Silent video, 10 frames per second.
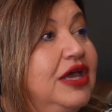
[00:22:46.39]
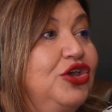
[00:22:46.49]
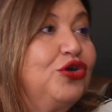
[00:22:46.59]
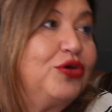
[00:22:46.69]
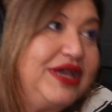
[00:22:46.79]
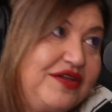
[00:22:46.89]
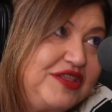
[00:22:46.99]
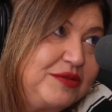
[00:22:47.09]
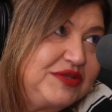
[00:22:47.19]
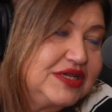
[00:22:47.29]
You don't
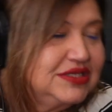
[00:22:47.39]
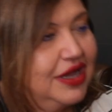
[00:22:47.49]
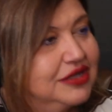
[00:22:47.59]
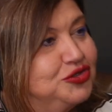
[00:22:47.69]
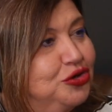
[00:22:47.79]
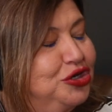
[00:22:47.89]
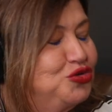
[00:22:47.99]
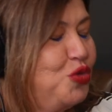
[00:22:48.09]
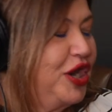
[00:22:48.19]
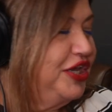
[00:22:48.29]
give them testosterone at
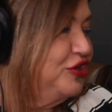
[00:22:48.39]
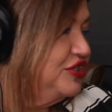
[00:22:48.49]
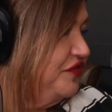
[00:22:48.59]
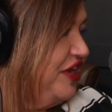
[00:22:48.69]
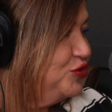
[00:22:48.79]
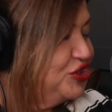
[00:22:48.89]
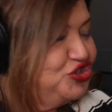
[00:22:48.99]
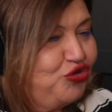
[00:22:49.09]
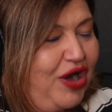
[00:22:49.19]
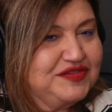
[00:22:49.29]
20 years of age,
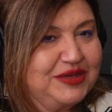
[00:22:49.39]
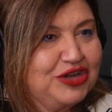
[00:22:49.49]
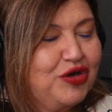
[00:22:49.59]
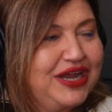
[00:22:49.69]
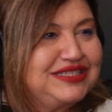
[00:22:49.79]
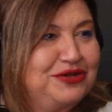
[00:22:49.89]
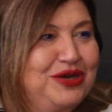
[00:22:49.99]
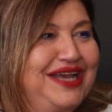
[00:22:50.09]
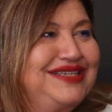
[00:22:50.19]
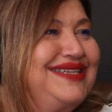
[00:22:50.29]
which drives me crazy
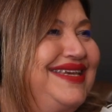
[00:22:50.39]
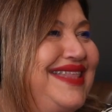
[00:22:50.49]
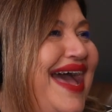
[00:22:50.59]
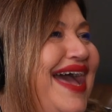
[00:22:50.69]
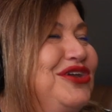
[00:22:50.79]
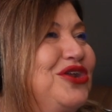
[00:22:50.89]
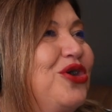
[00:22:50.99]
when I see that,